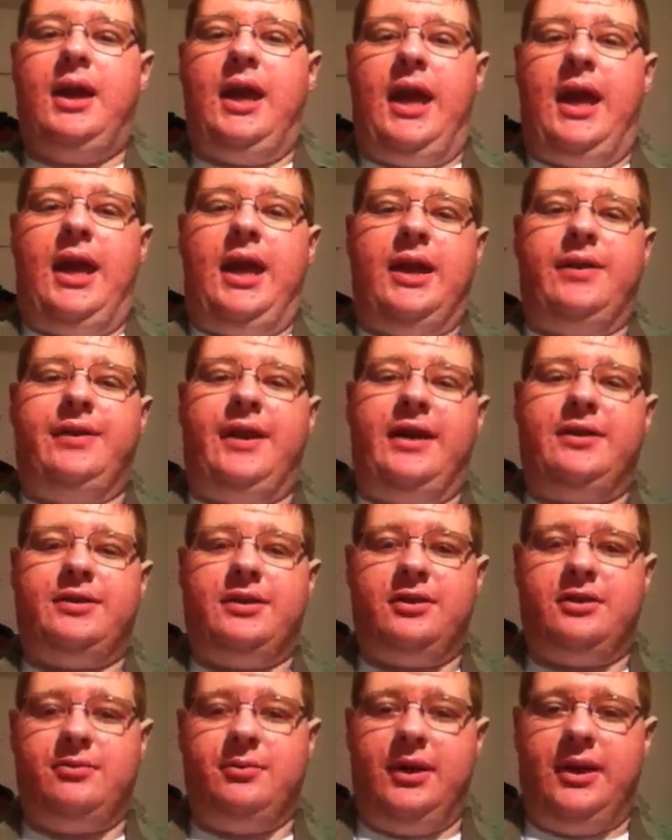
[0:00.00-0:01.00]
And that
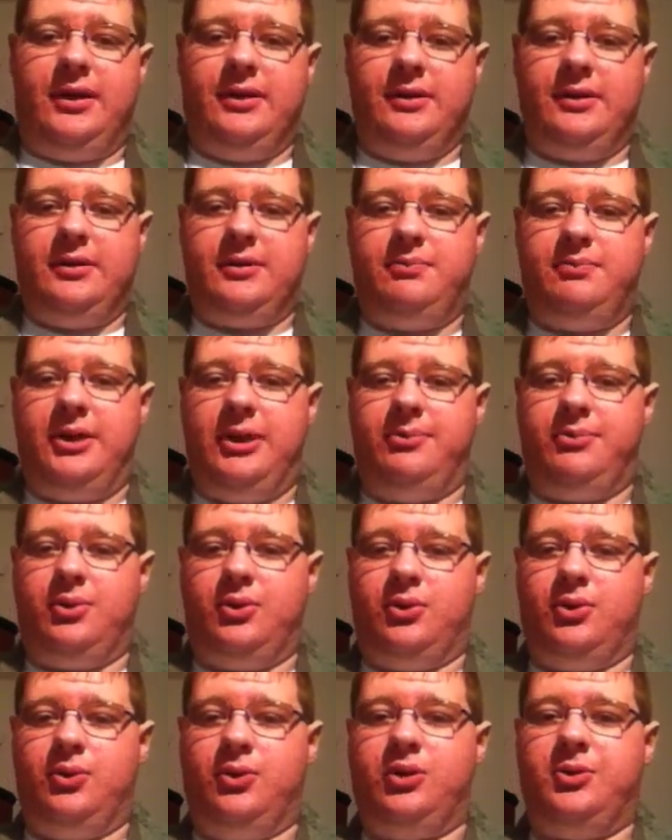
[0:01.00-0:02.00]
just means
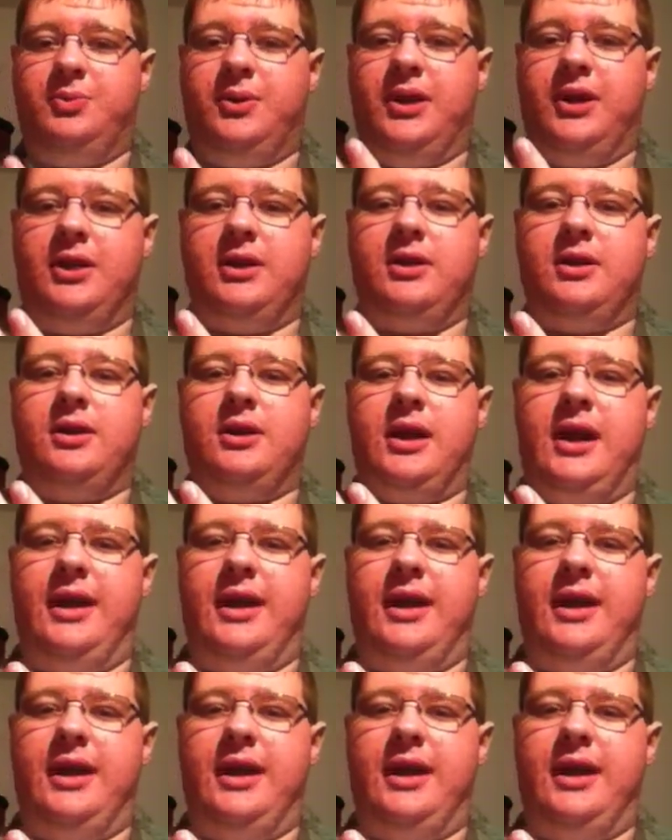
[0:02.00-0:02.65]
people who speak,